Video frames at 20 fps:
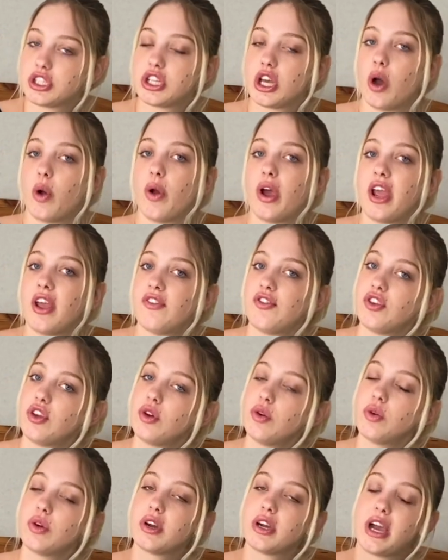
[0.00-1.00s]
So if
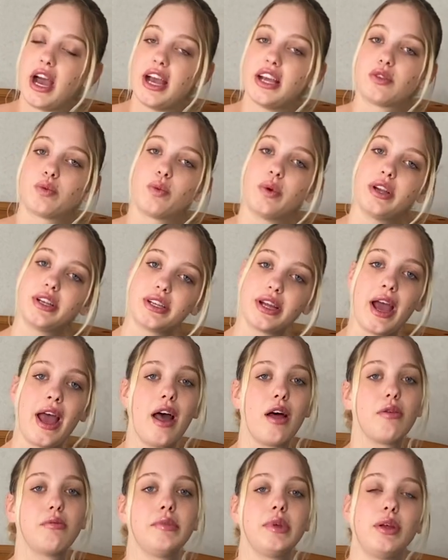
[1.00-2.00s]
you guys want to
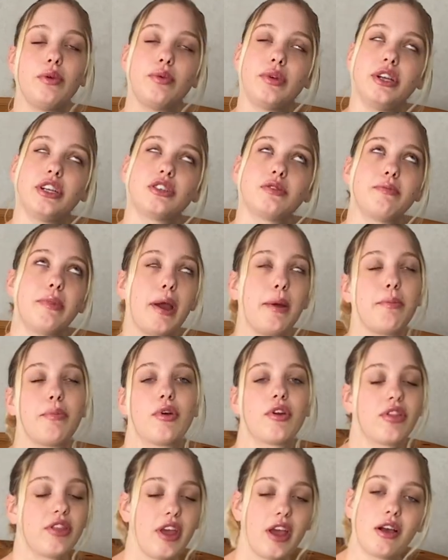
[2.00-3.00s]
help me reach my
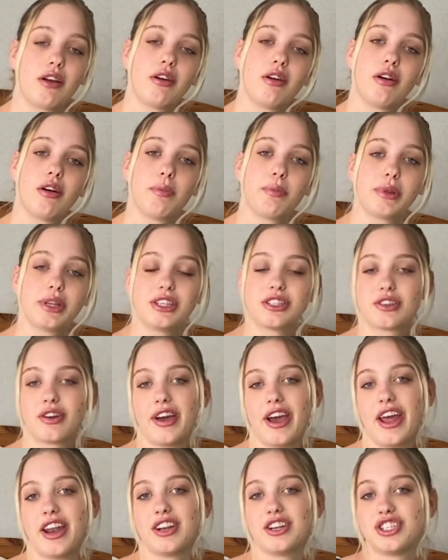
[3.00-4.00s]
birthday goal, please go
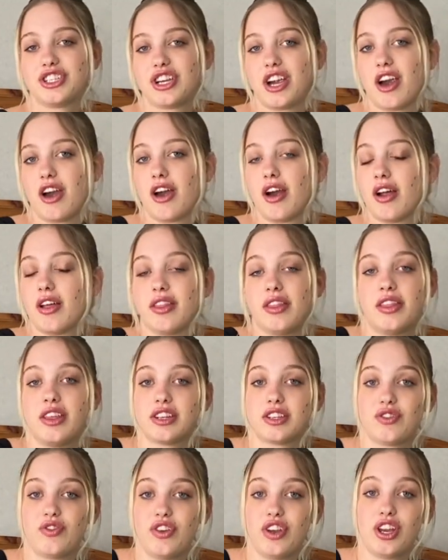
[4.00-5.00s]
ahead and share
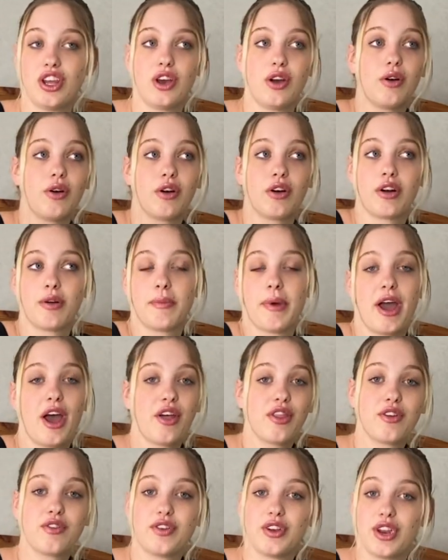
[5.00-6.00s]
this video or my
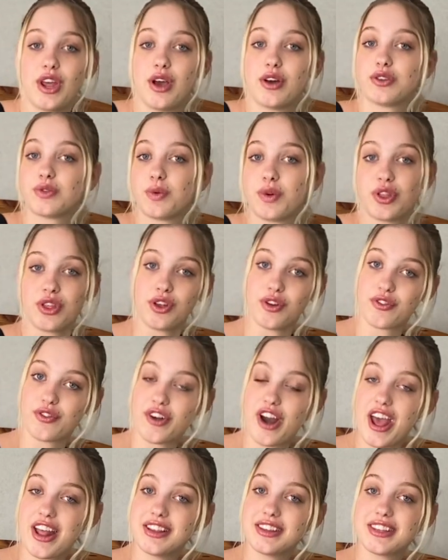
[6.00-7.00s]
other videos with your
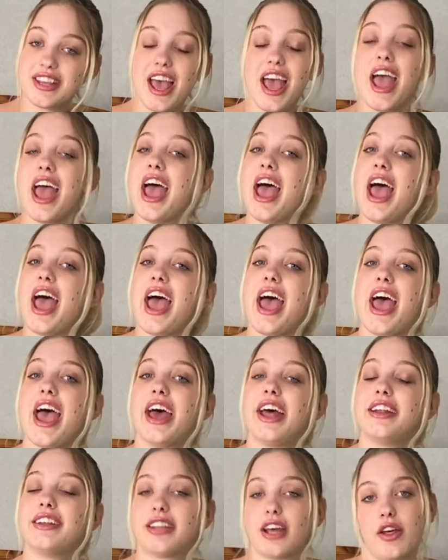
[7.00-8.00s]
friends
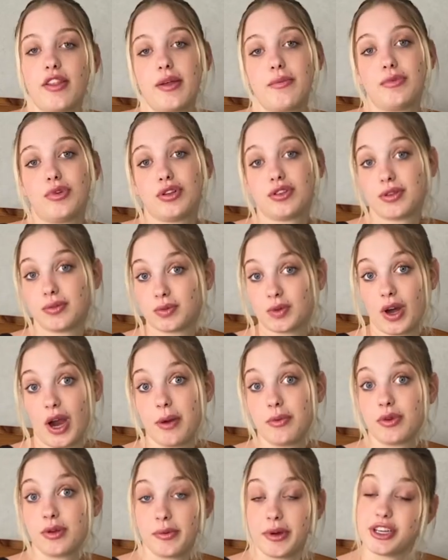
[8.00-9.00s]
and tell them to
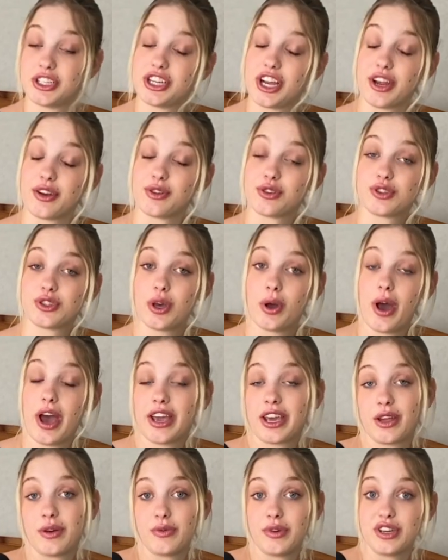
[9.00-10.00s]
subscribe to my channel so
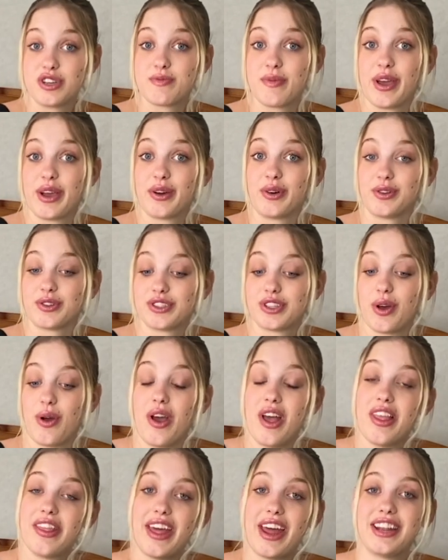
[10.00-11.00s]
I can reach my goal. So
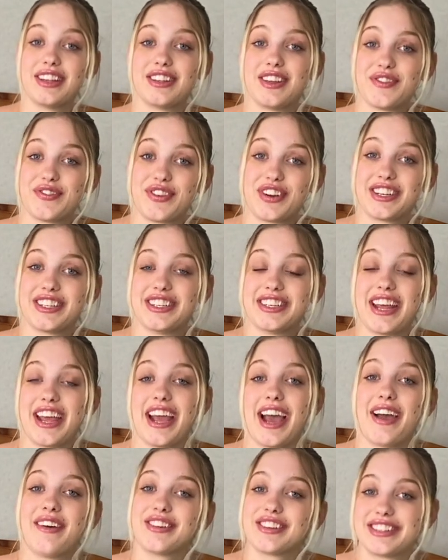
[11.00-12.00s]
that is it for
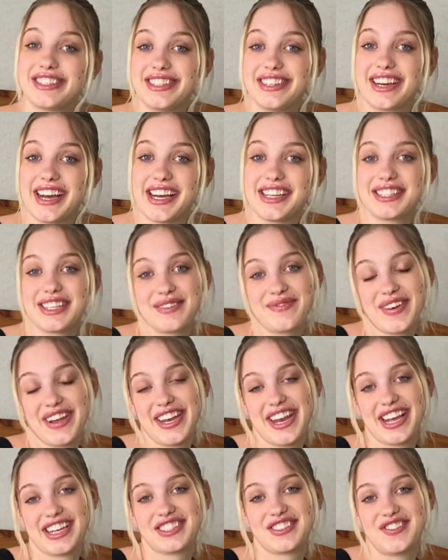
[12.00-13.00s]
today. I will see you guys in my
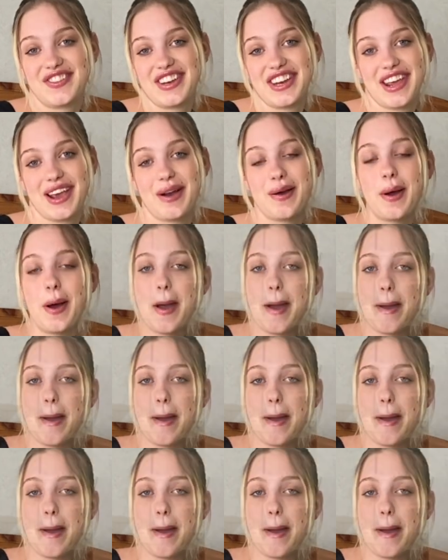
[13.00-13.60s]
next video.